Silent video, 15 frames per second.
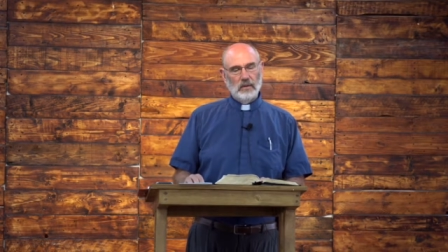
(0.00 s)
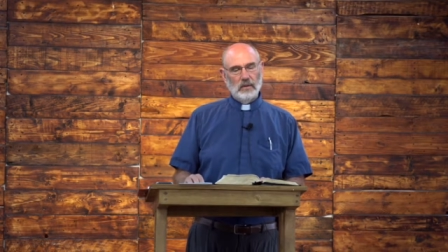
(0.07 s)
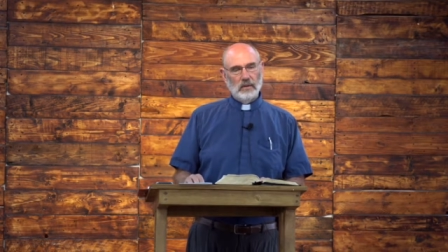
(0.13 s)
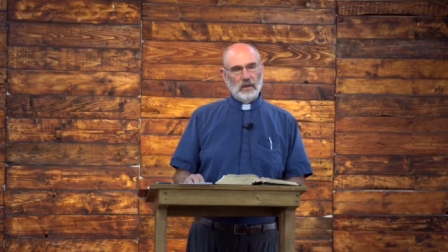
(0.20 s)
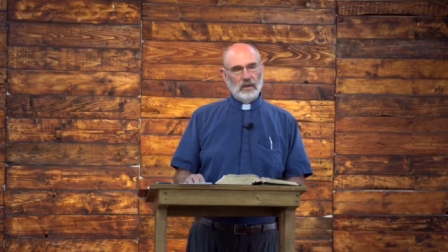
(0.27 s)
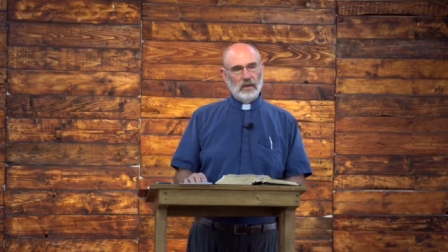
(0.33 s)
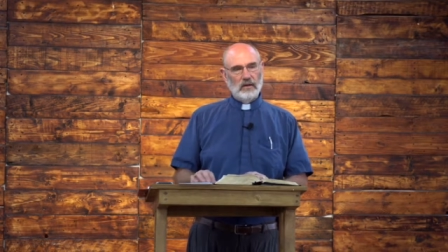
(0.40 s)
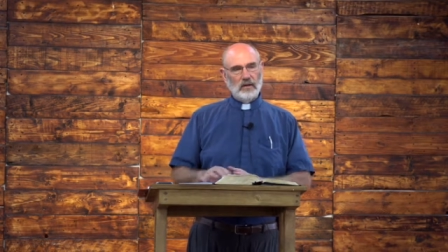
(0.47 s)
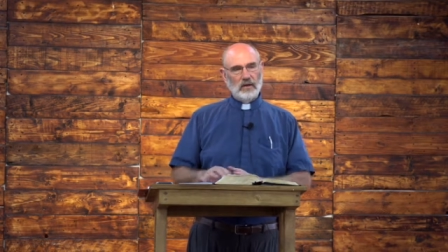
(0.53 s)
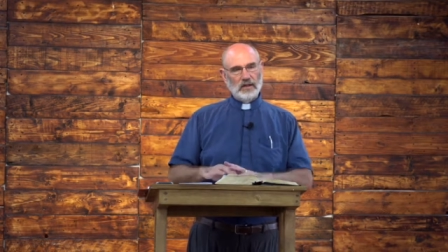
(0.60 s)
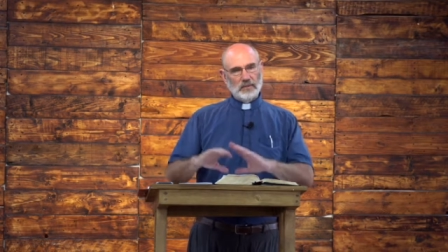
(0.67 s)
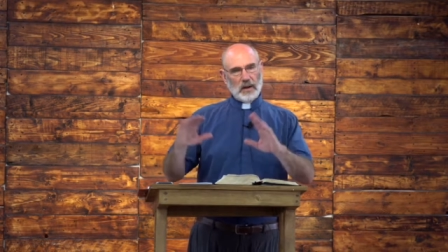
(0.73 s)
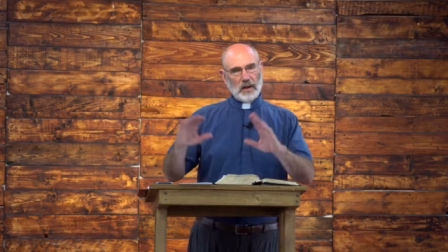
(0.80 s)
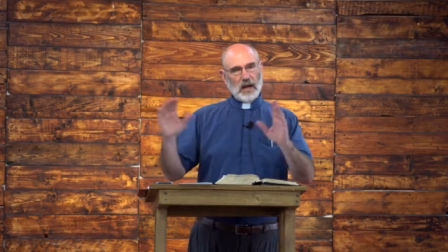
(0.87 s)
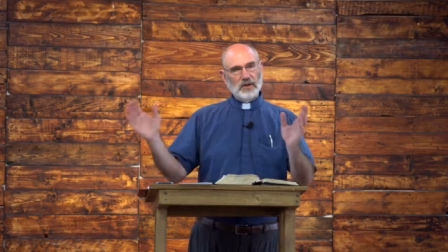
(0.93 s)
You have the
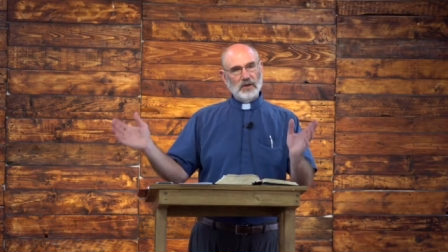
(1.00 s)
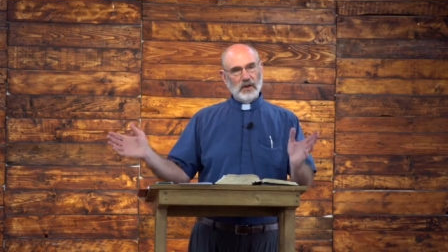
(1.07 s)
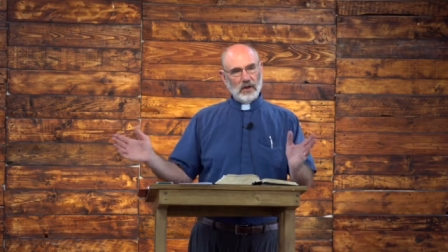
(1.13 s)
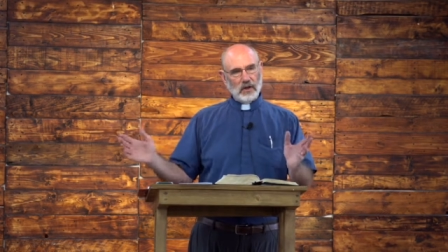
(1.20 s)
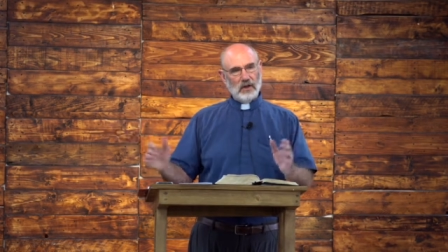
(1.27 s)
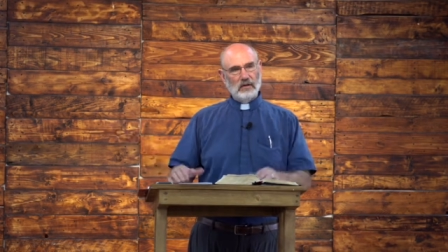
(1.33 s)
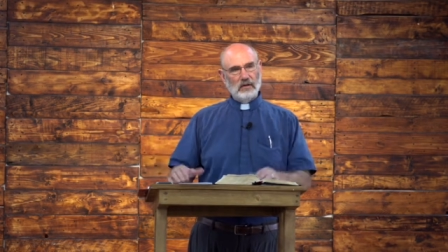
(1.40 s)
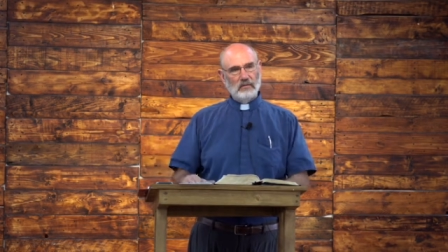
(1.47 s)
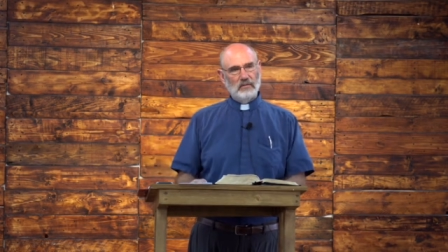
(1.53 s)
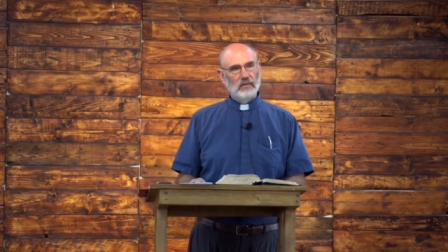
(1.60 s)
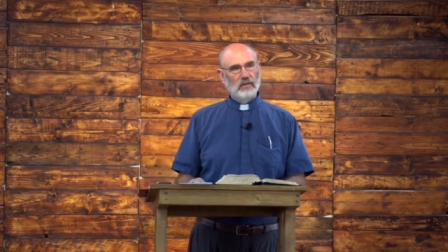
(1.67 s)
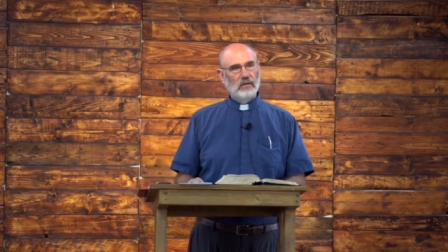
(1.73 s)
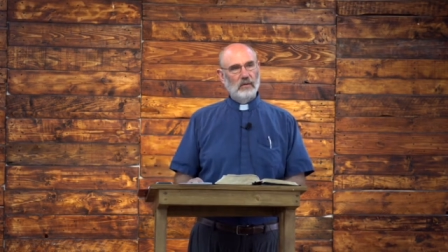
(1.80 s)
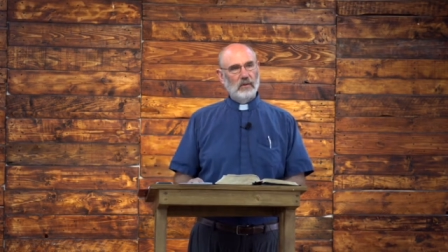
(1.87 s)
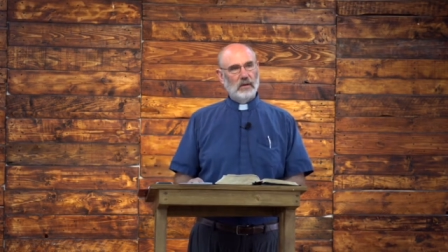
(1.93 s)
expansion of
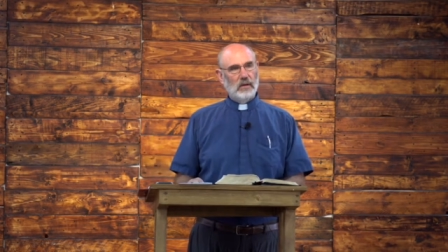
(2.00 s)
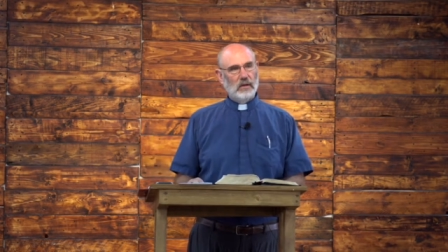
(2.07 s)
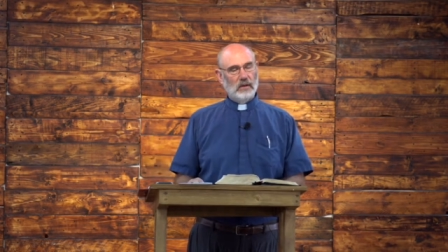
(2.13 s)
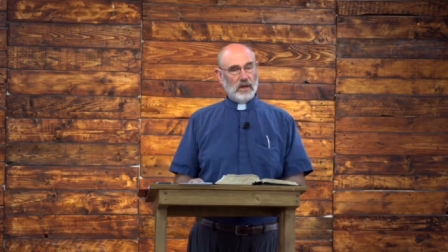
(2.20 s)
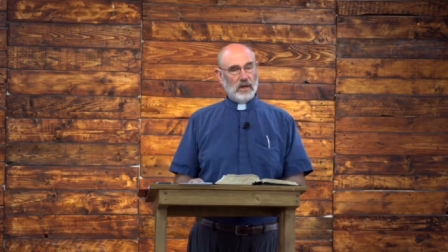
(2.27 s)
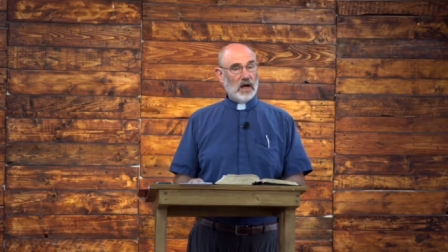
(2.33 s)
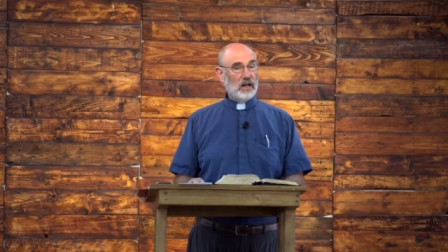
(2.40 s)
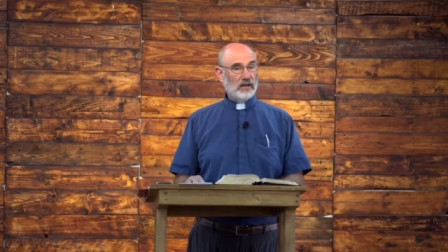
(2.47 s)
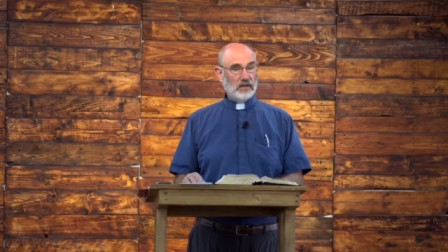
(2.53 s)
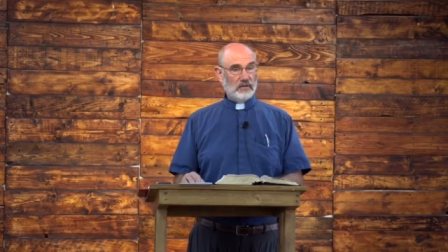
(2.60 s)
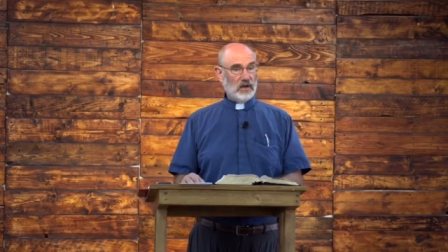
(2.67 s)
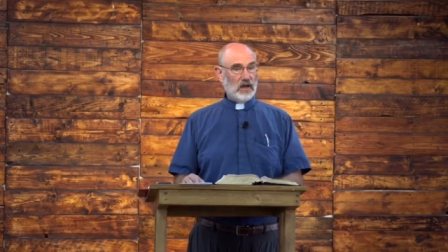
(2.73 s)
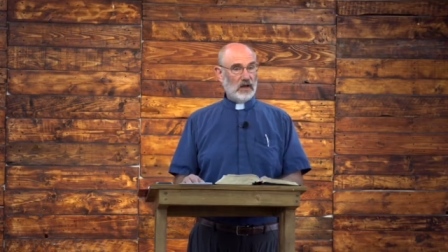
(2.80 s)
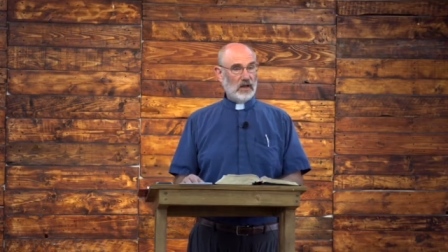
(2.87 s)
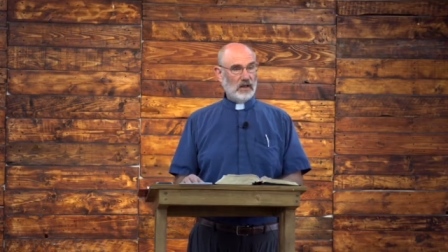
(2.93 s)
the knowledge of
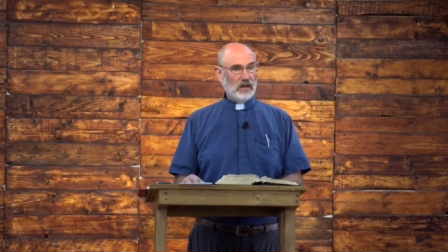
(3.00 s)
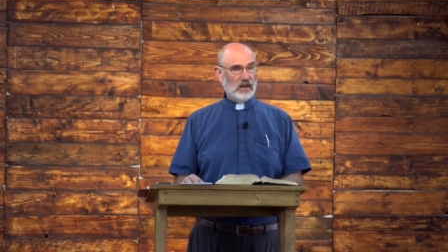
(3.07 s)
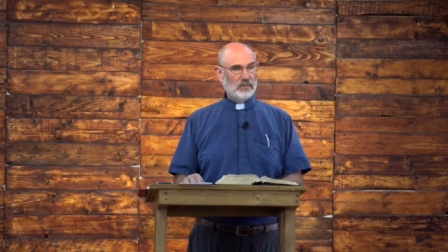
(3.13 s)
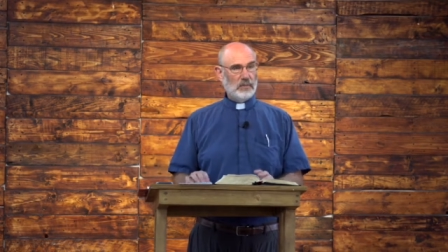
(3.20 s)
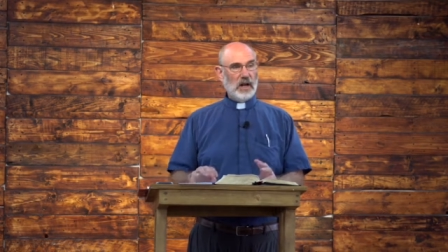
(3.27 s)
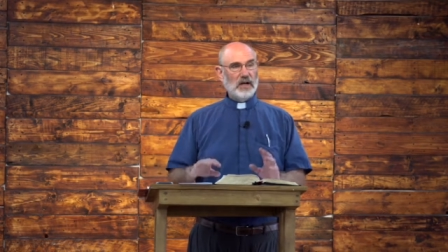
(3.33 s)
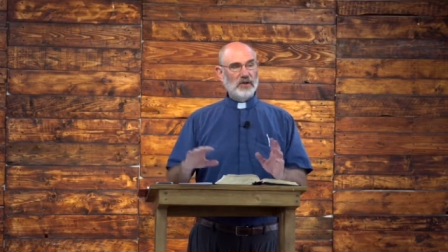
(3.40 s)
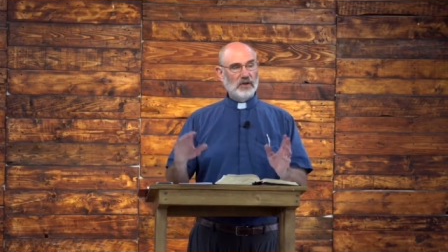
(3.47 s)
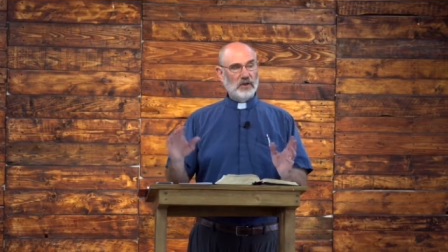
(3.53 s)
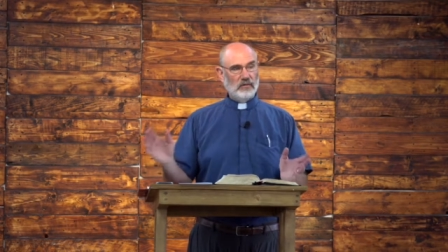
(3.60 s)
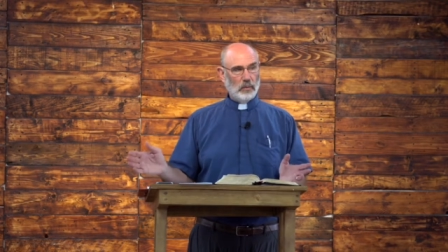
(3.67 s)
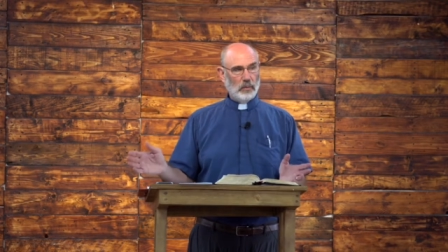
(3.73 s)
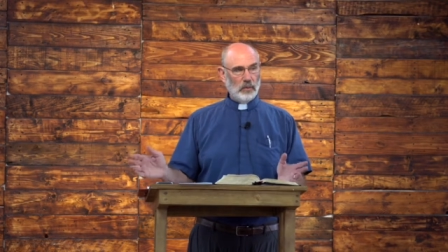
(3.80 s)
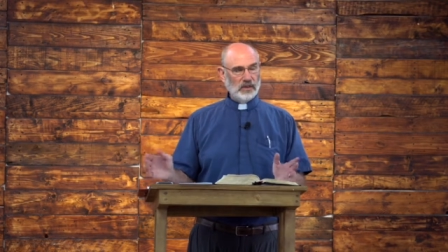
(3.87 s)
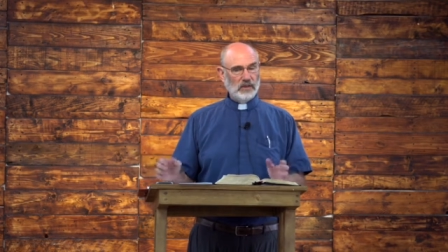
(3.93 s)
God, the expansion of the
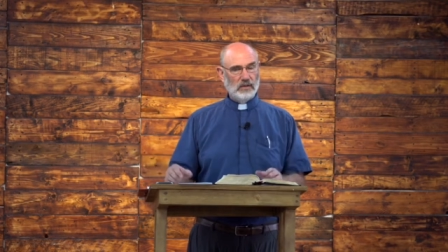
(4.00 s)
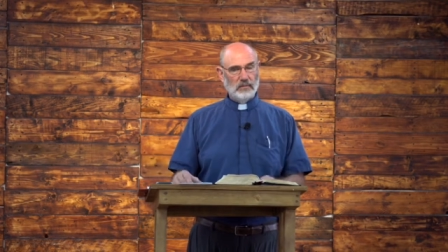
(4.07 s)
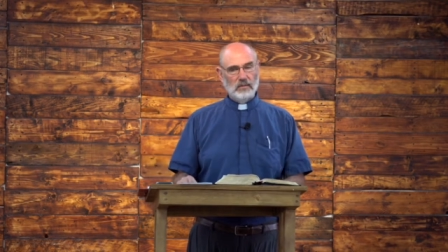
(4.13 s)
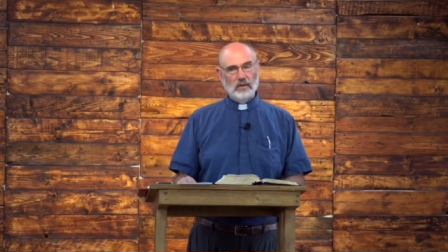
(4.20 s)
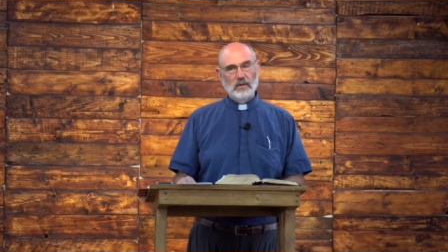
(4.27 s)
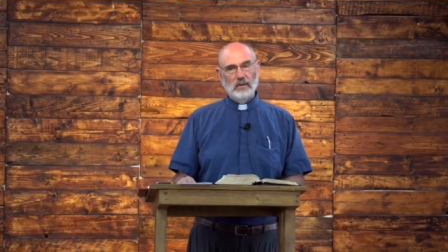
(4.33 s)
wisdom